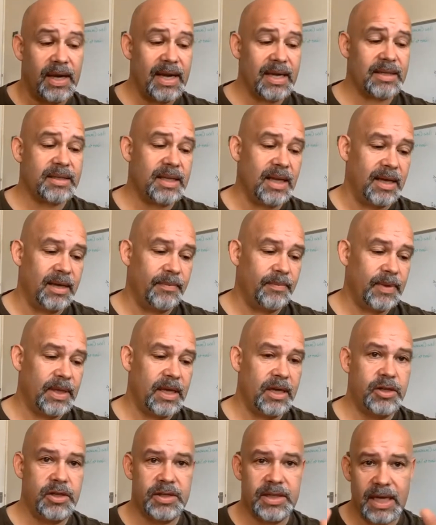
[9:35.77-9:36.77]
The next thing
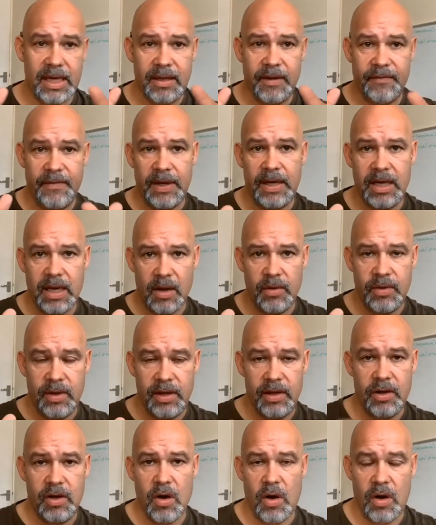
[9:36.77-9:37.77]
is you take the video
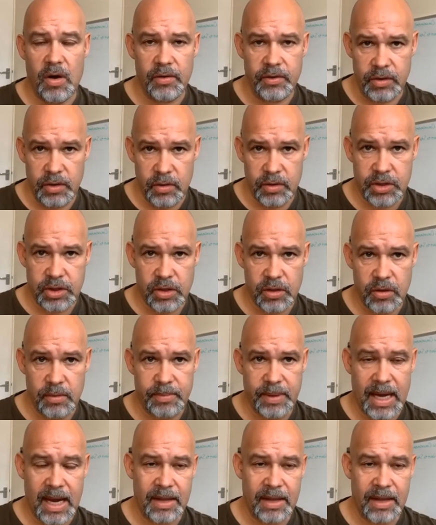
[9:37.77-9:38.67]
that you got on YouTube